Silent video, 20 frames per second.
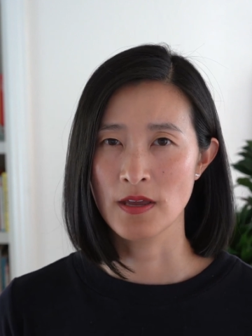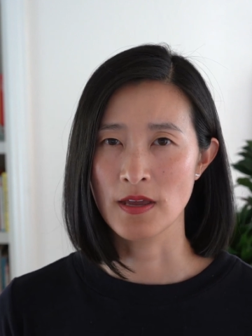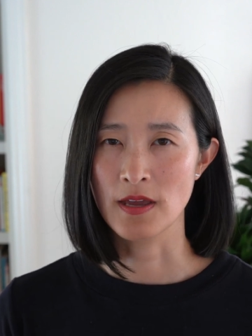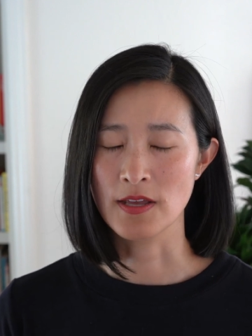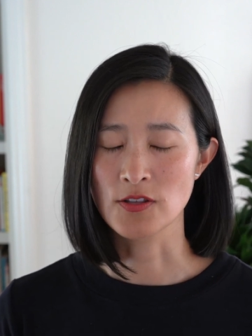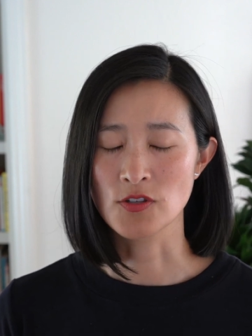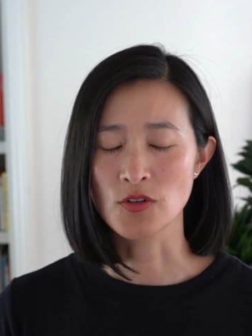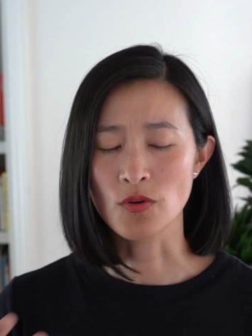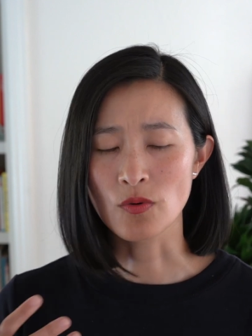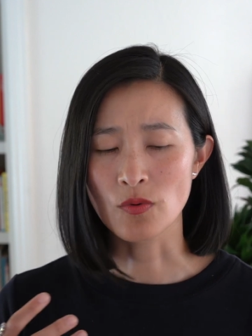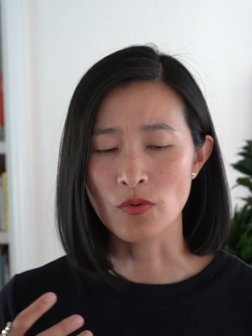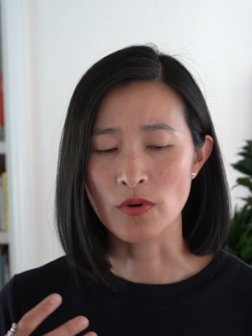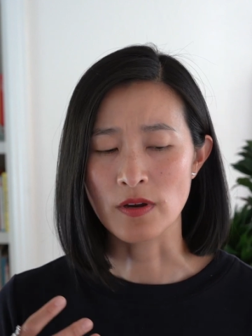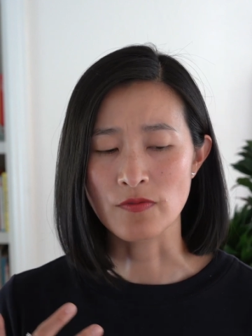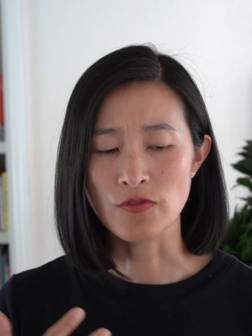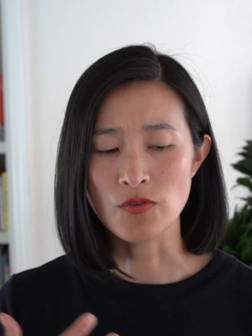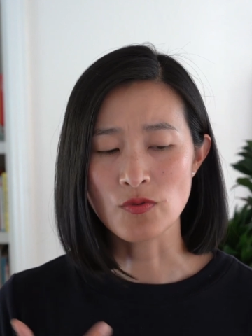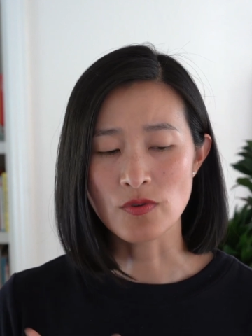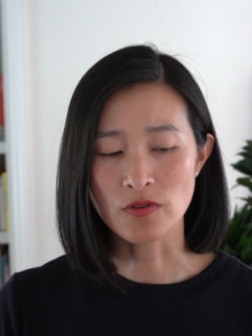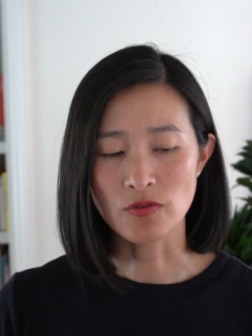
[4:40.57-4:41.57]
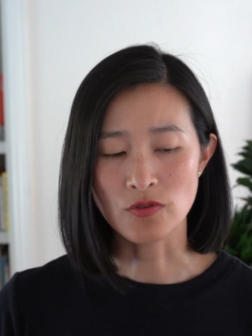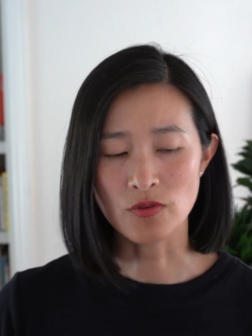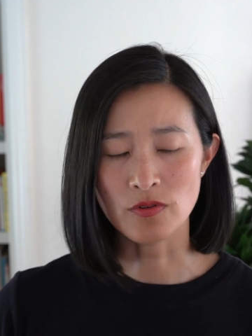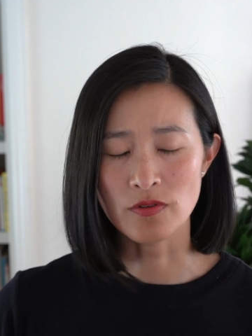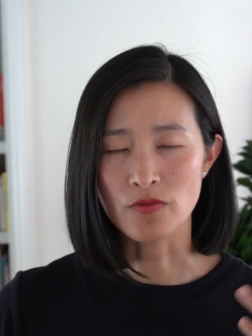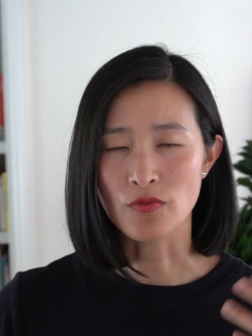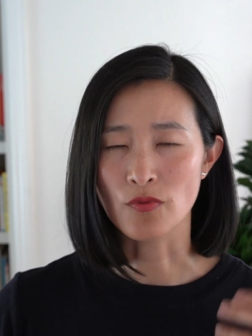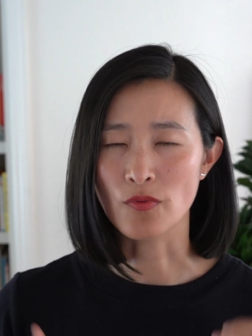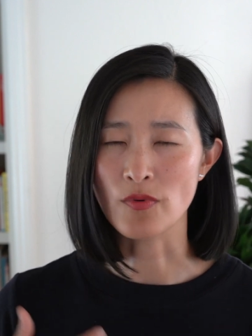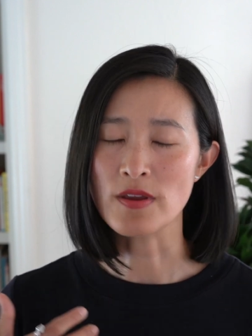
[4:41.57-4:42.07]
And so if you can
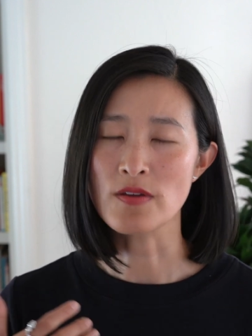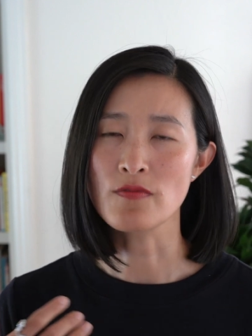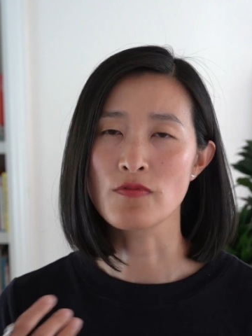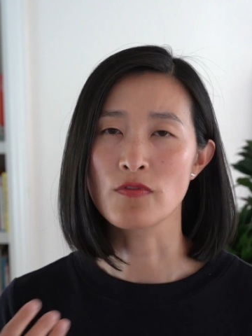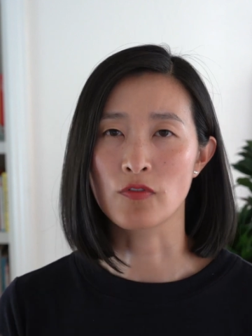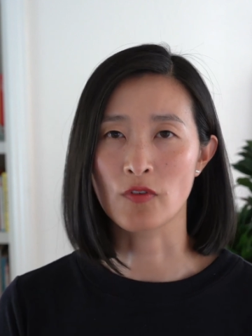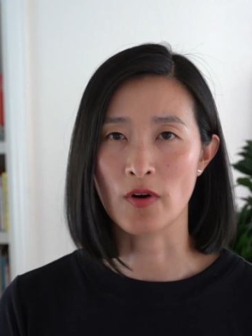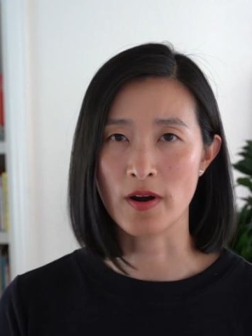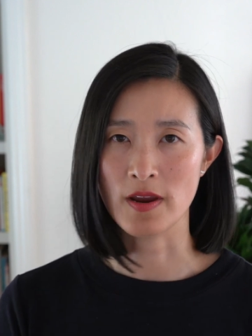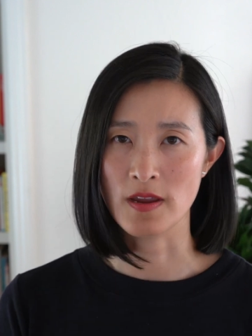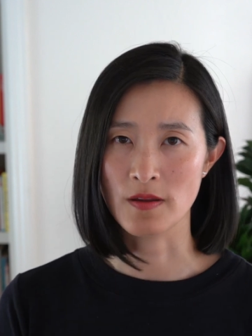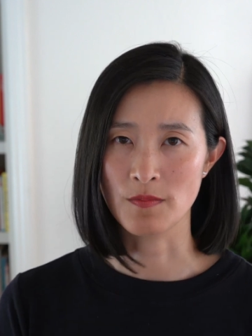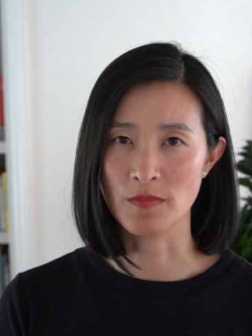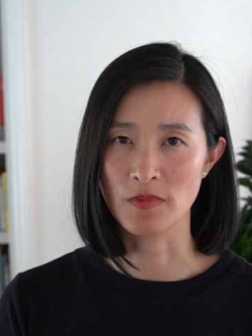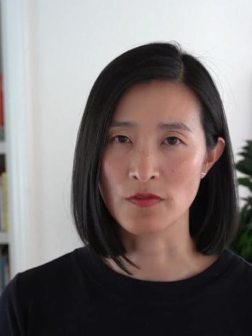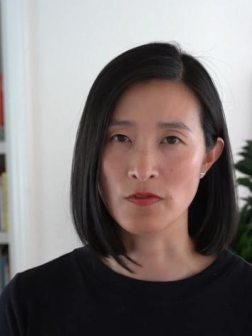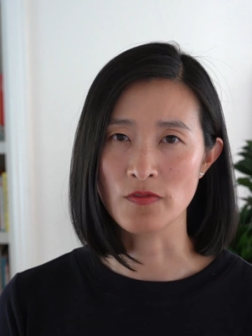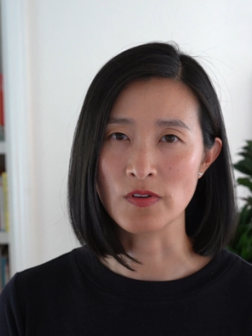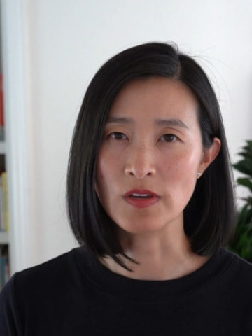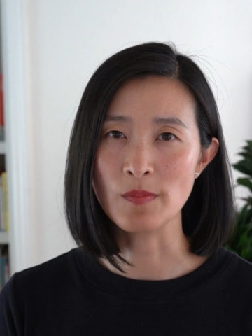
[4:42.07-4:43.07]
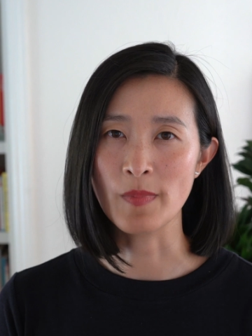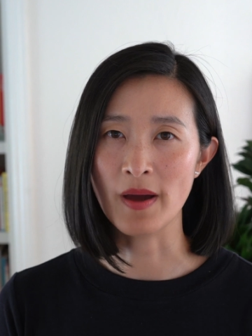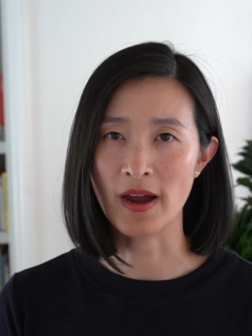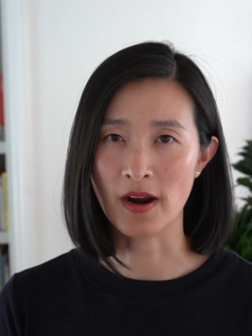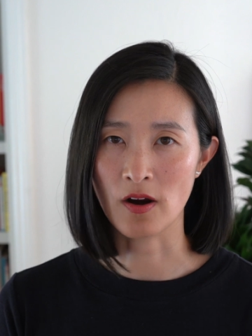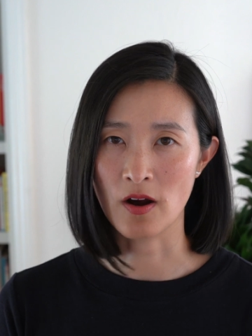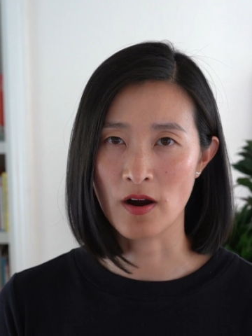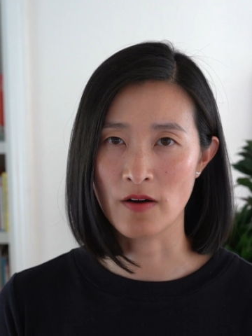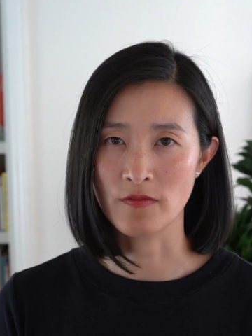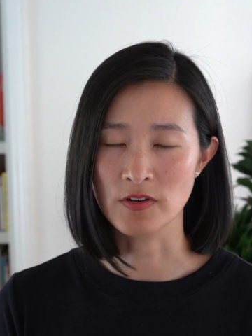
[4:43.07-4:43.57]
sort of reframe the
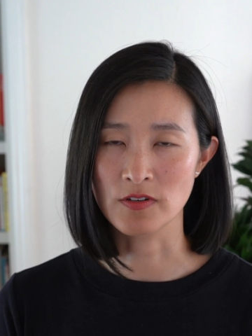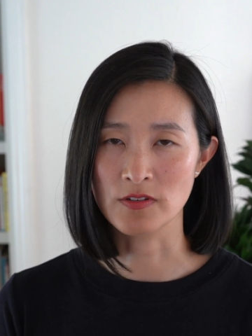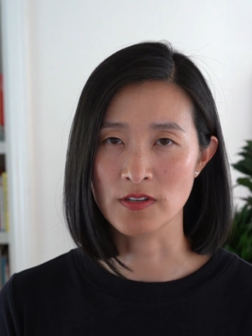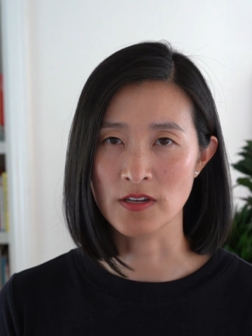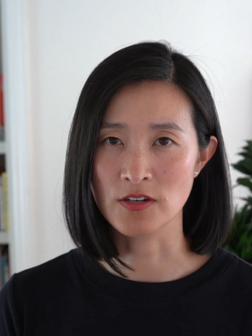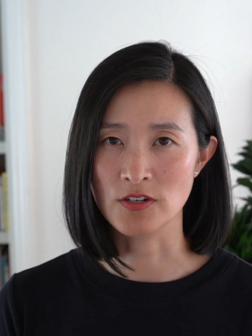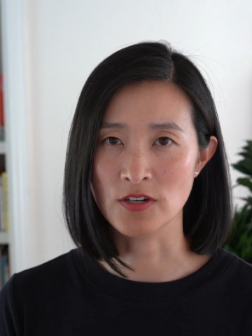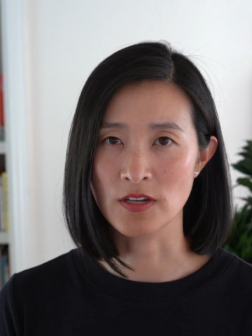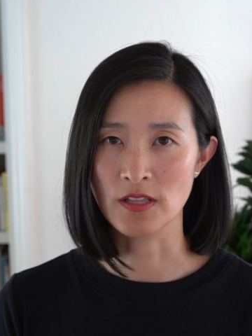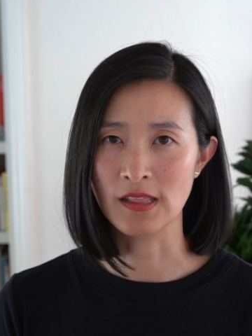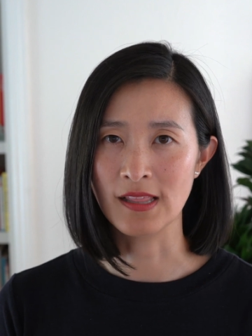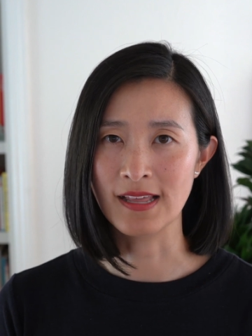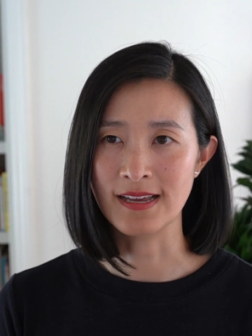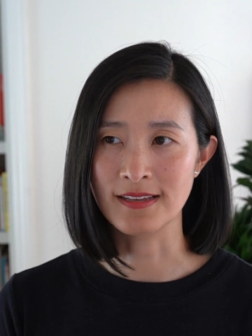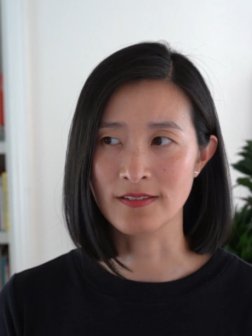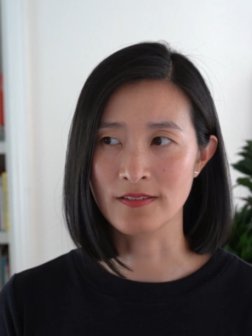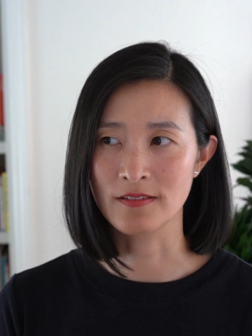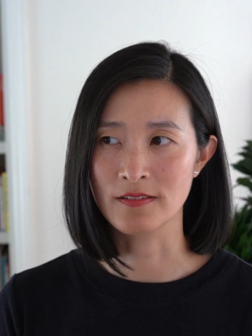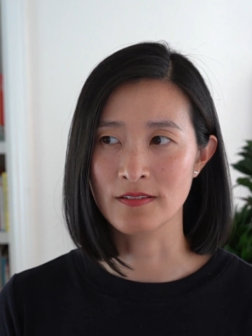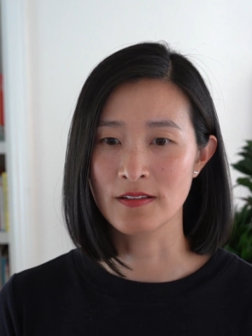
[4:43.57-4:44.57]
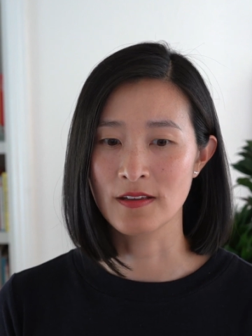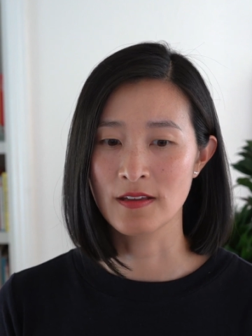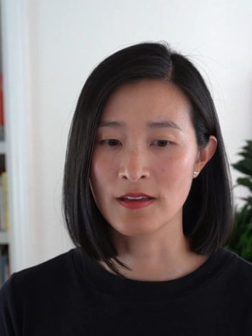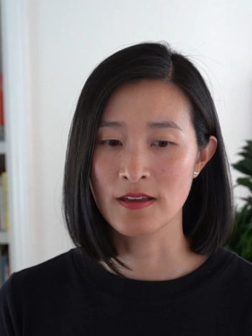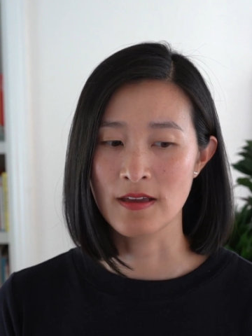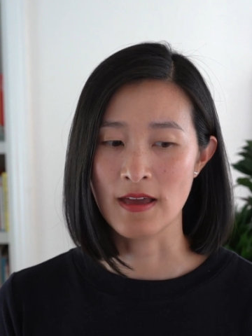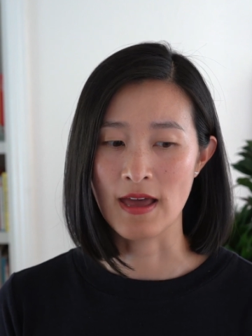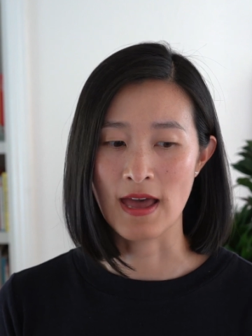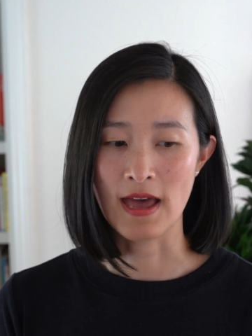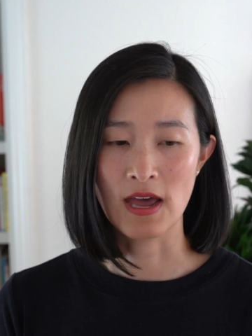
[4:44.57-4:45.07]
feedback conversation less
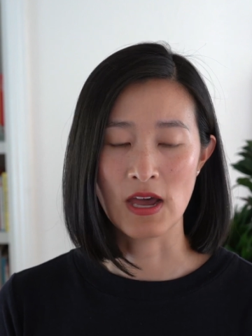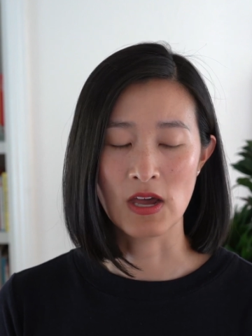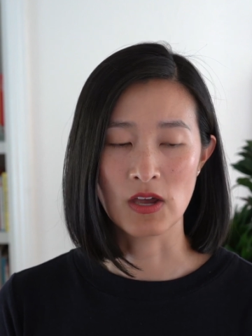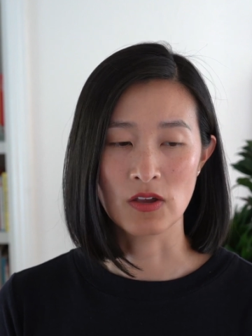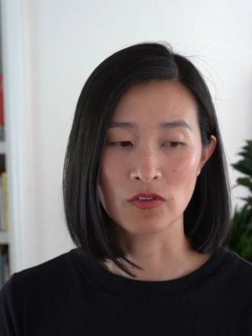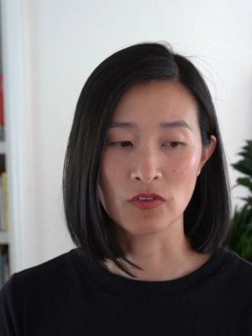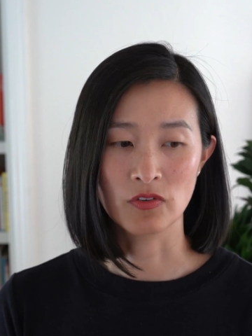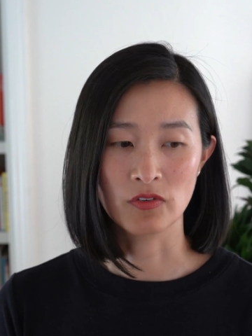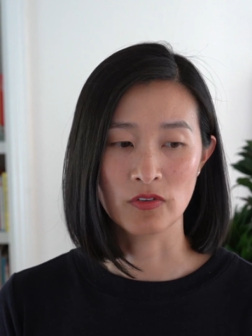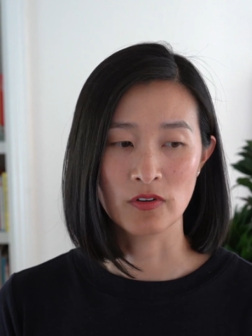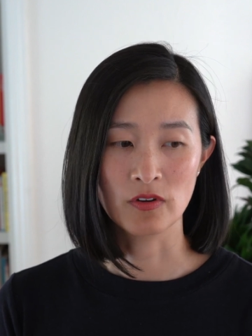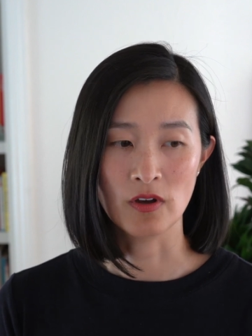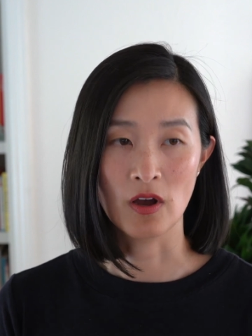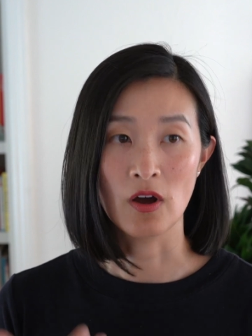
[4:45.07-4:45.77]
as,